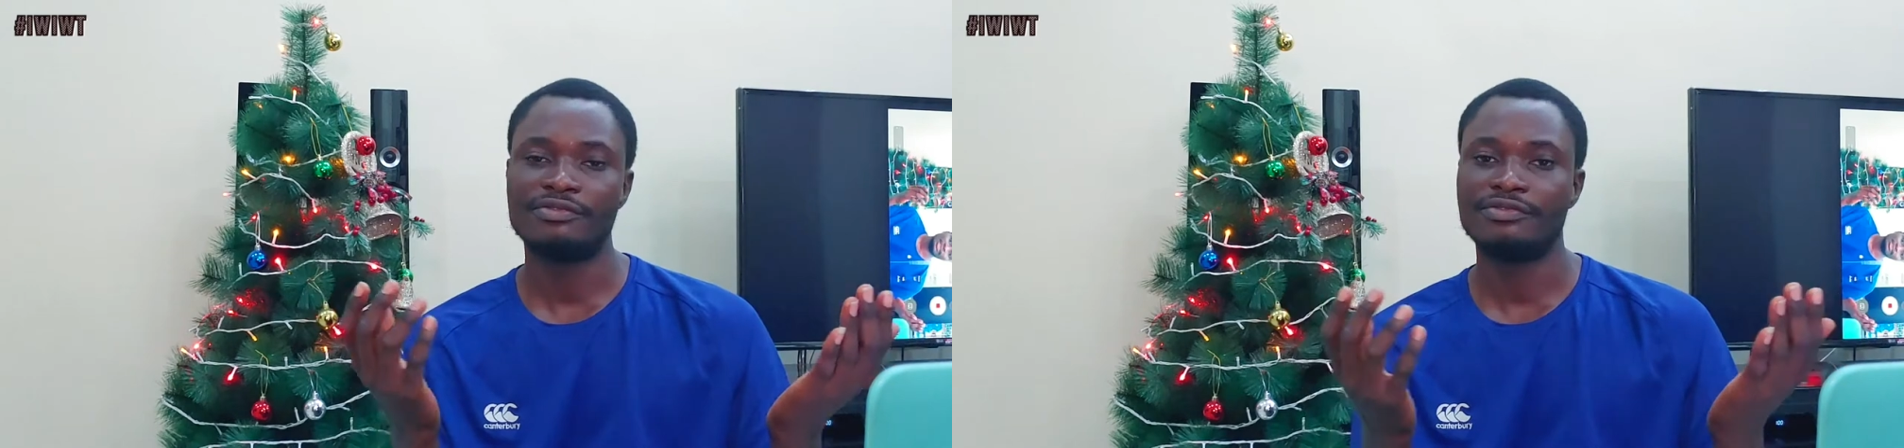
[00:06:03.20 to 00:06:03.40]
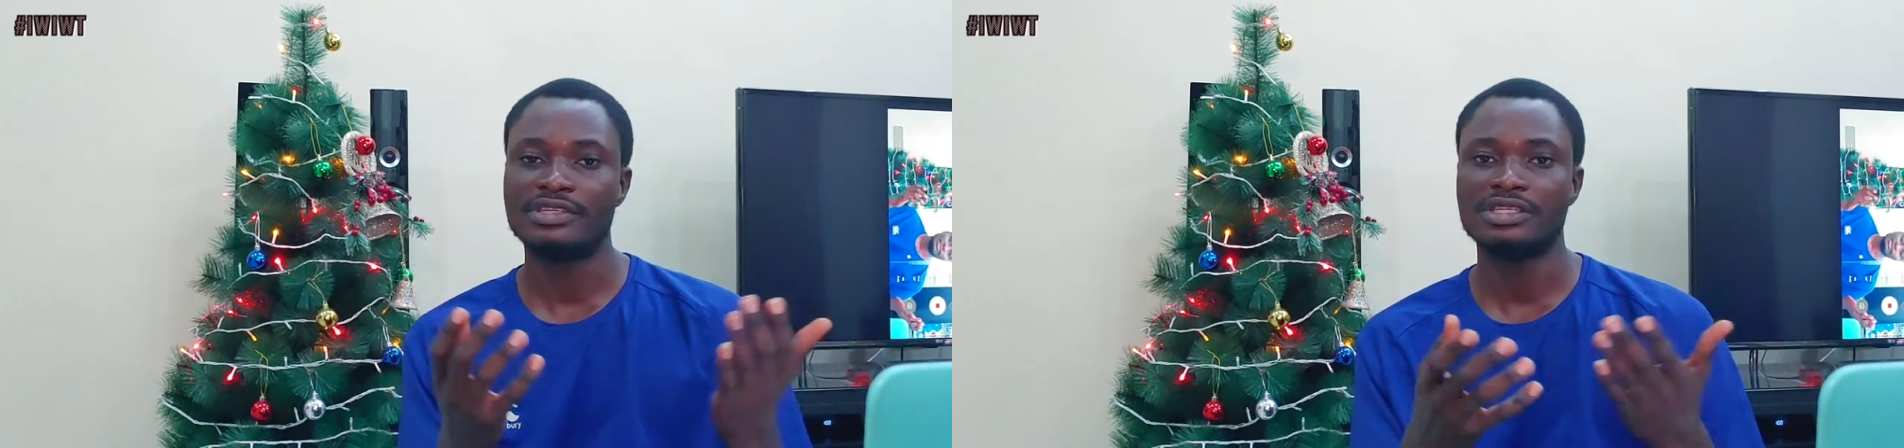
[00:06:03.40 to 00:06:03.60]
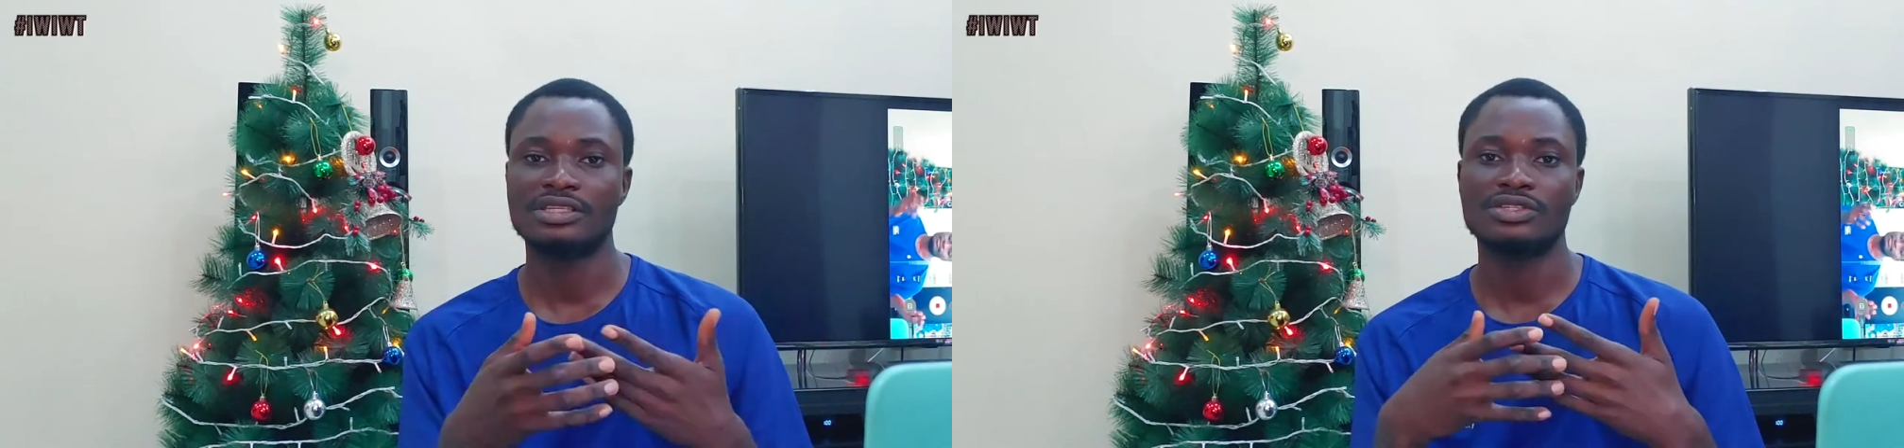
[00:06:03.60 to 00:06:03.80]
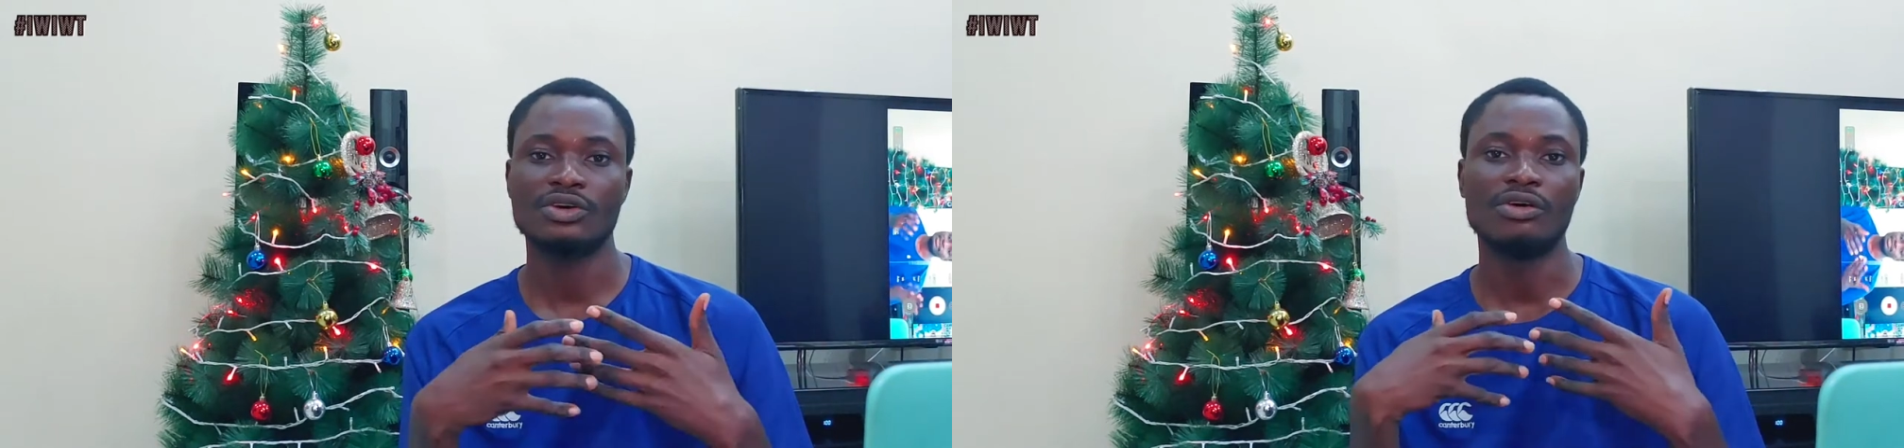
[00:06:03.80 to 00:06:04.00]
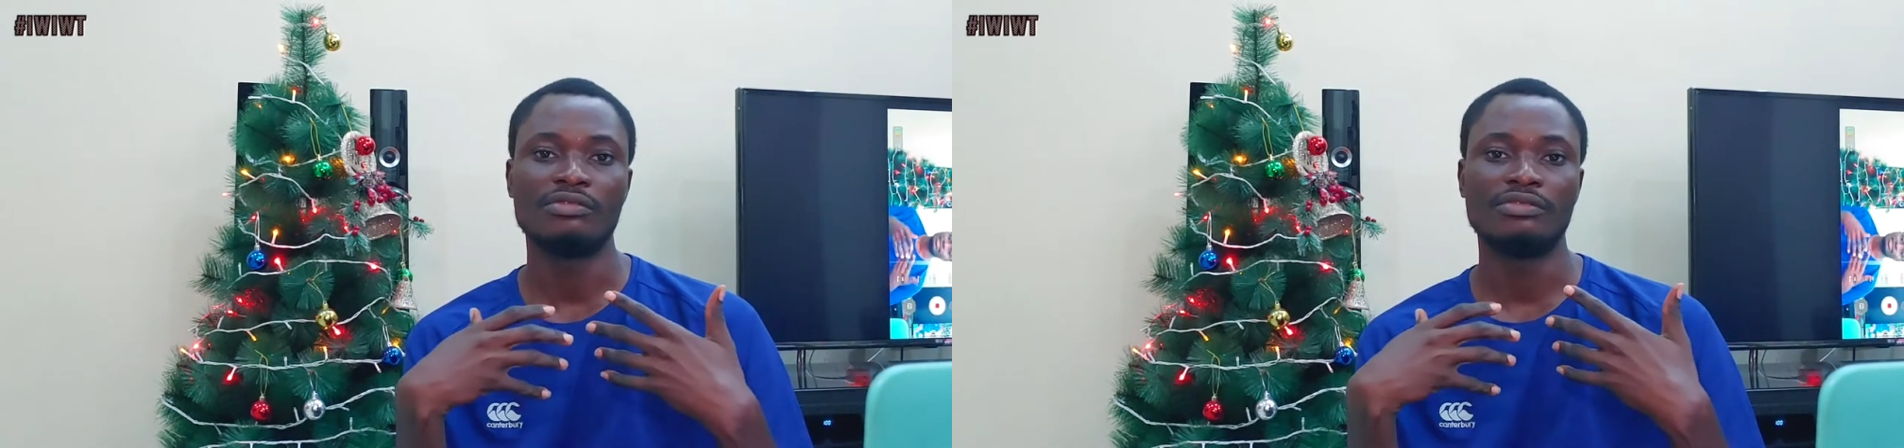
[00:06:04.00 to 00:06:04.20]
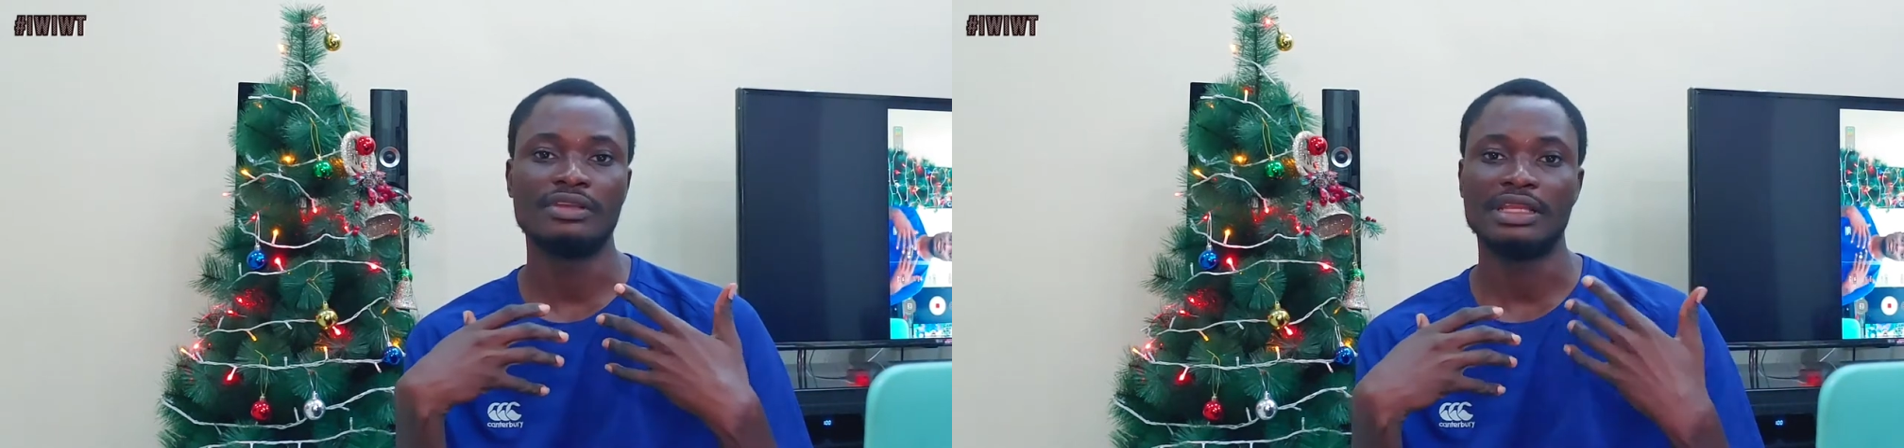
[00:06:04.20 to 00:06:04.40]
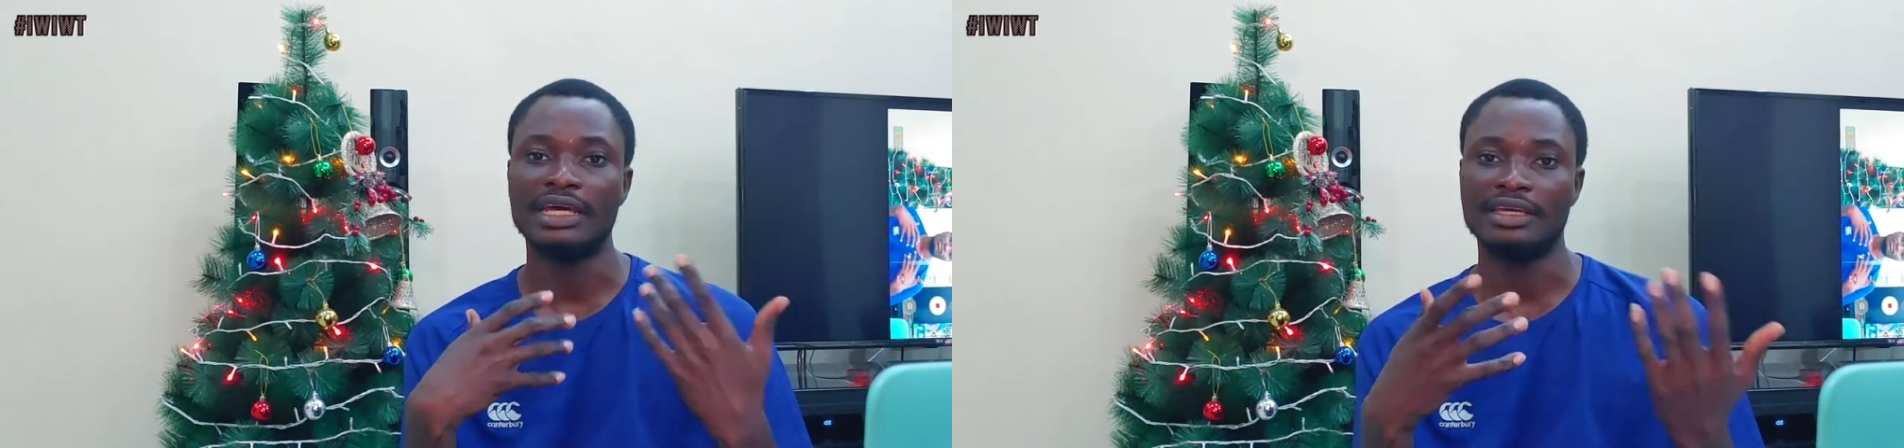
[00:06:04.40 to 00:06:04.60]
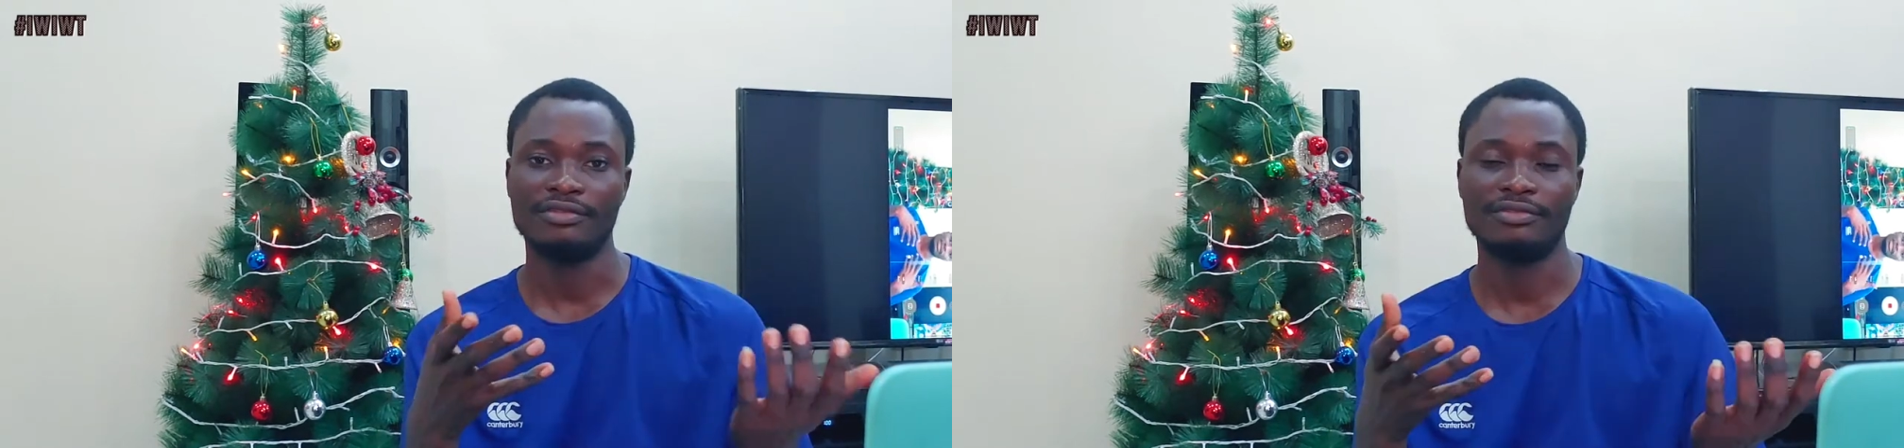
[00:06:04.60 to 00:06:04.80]
facets of
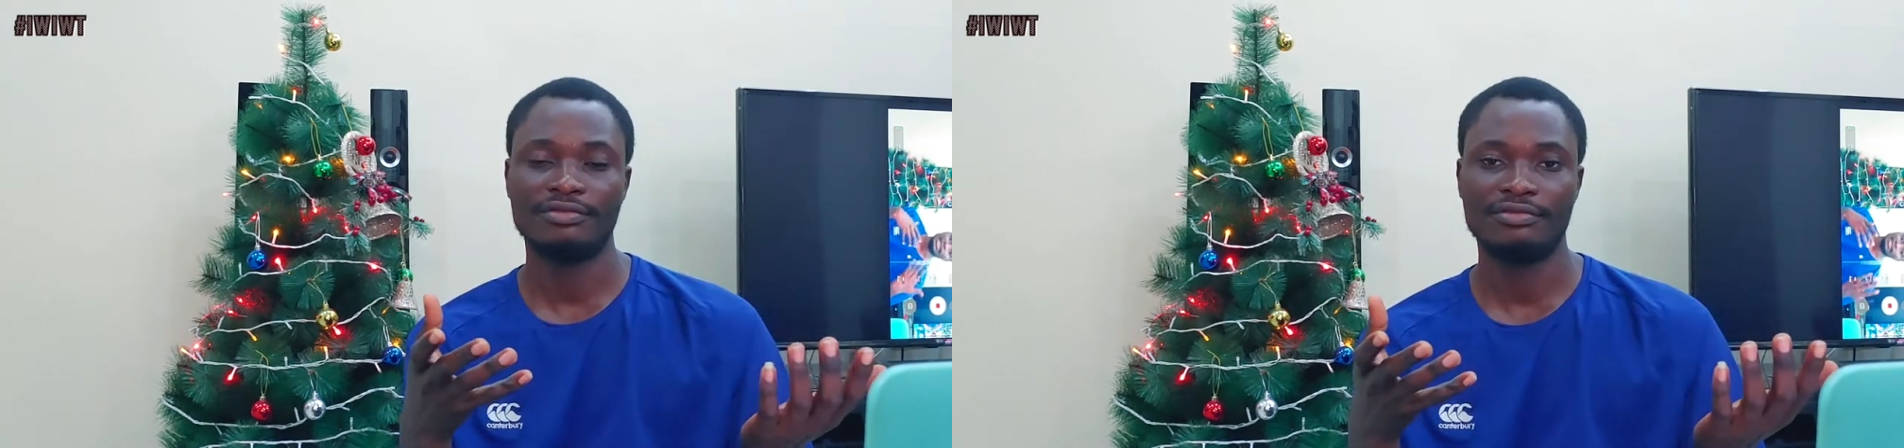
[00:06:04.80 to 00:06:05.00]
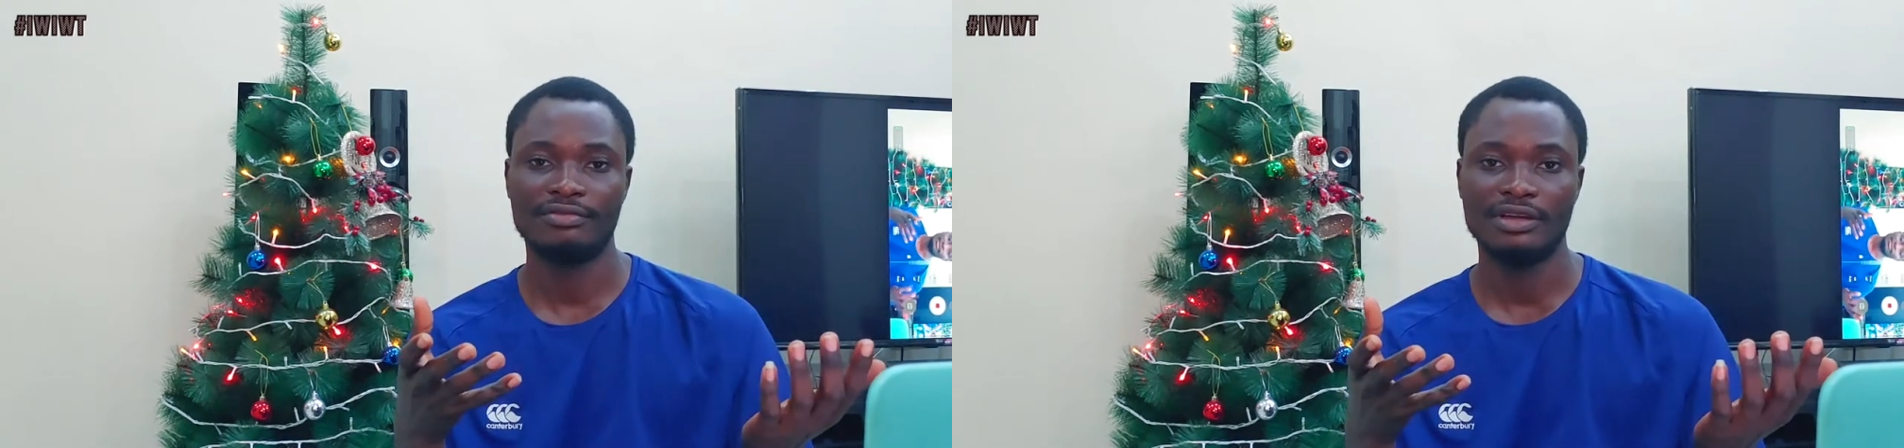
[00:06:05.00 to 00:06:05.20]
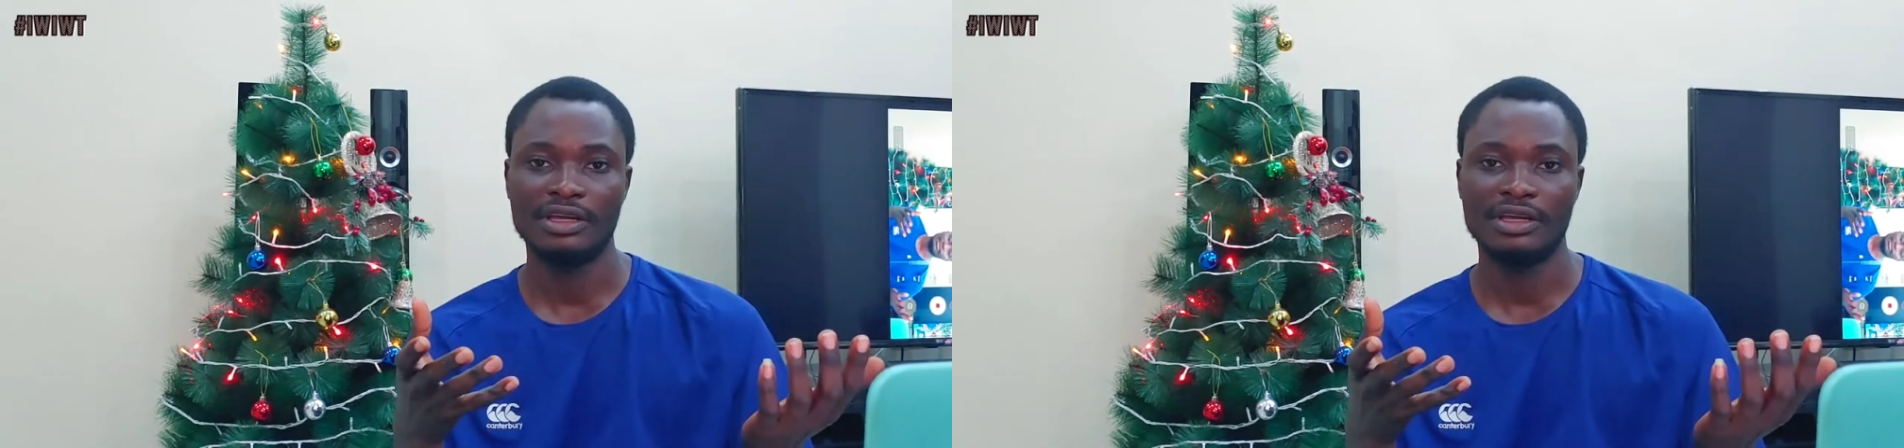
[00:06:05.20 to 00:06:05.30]
life,